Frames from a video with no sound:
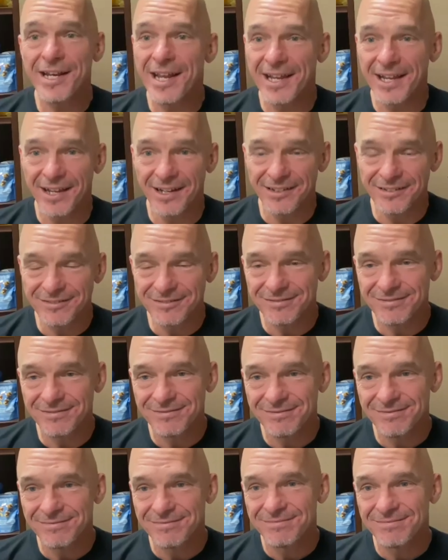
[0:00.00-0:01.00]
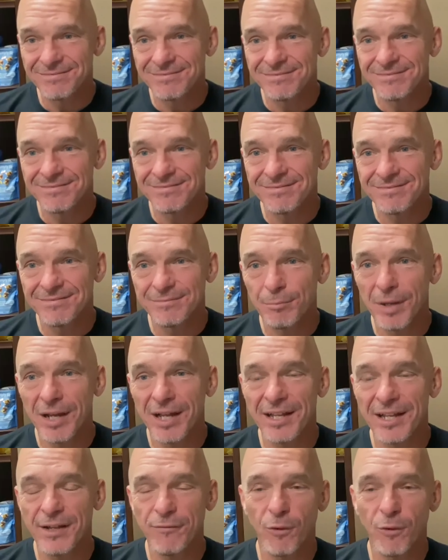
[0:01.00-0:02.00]
did.
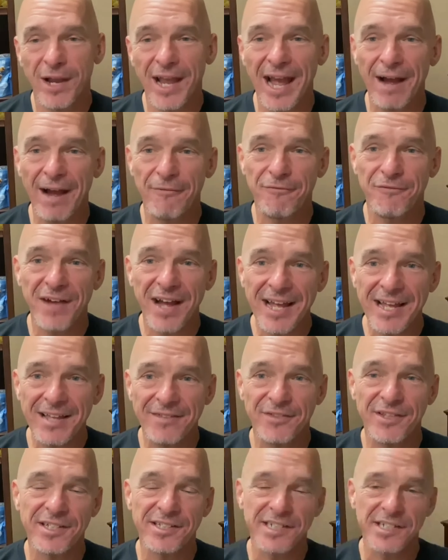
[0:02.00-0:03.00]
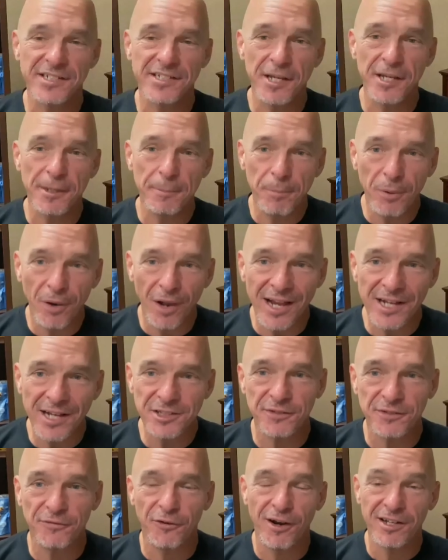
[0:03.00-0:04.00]
But if we have faith, this is good
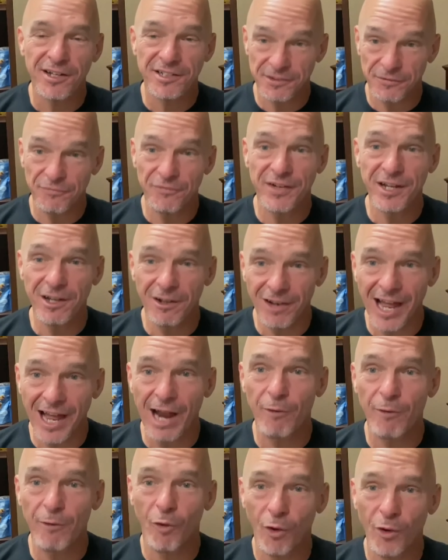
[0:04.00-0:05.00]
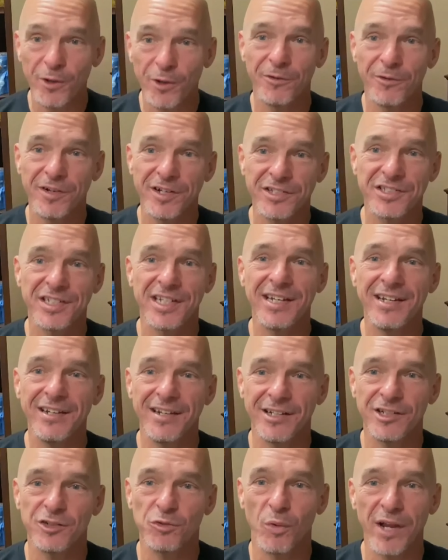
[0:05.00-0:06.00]
pleasure for us to feel like royal
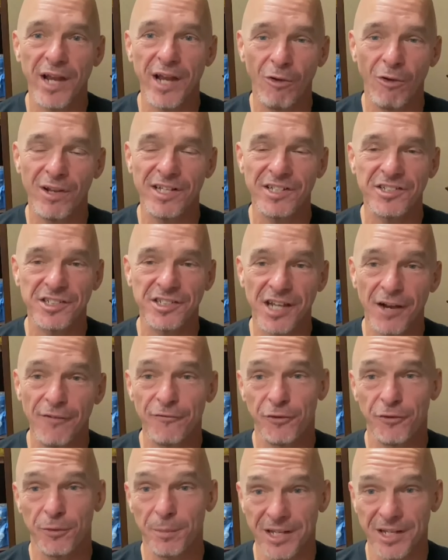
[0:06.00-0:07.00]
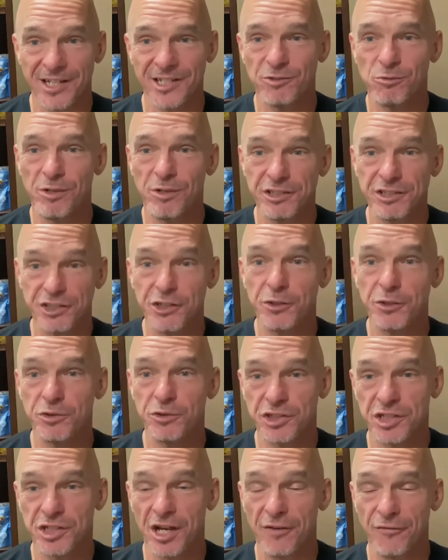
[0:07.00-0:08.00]
descendants. We only suffer because we
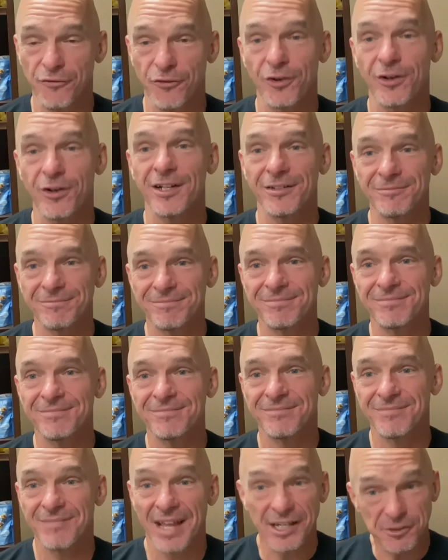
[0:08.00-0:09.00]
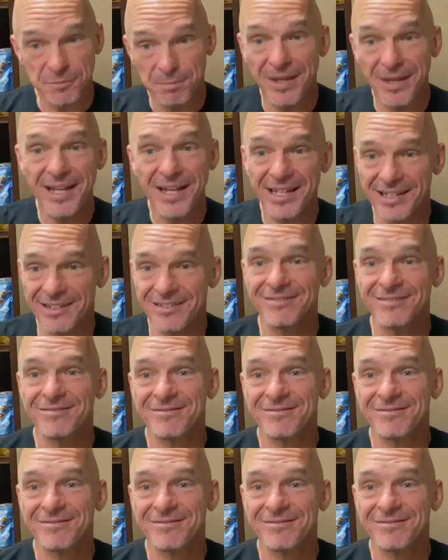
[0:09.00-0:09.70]
choose suffering. That's me.